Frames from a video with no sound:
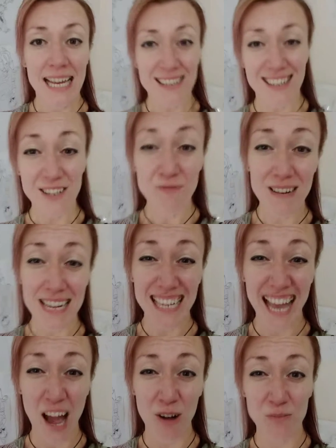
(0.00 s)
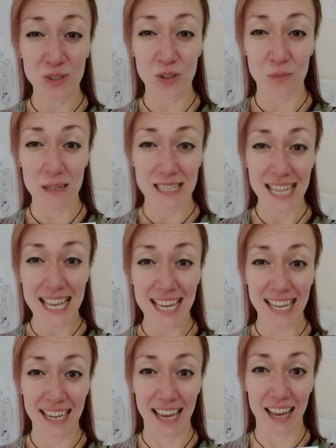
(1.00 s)
It doesn't really help stop us
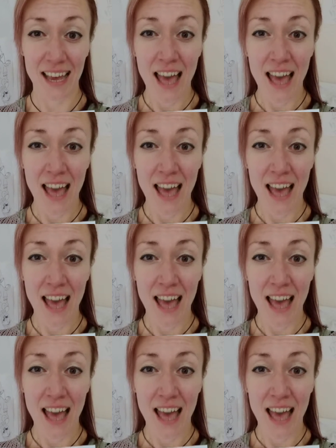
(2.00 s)
eating it.